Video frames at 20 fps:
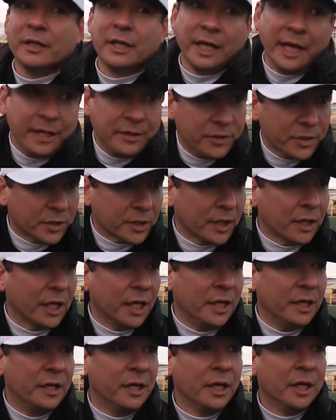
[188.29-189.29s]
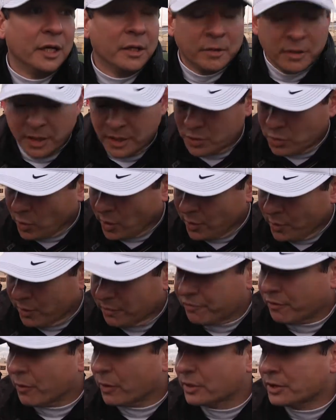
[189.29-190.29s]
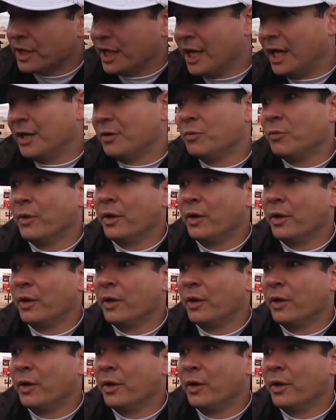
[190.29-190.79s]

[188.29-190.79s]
Then they took the lead at 21-14.